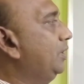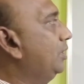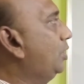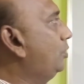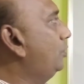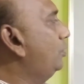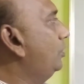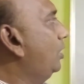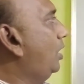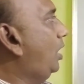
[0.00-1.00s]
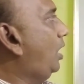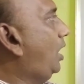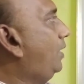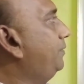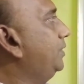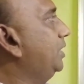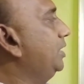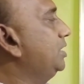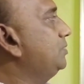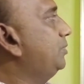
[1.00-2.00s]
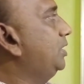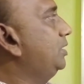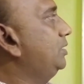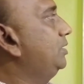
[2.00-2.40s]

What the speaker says: Now, after decimal,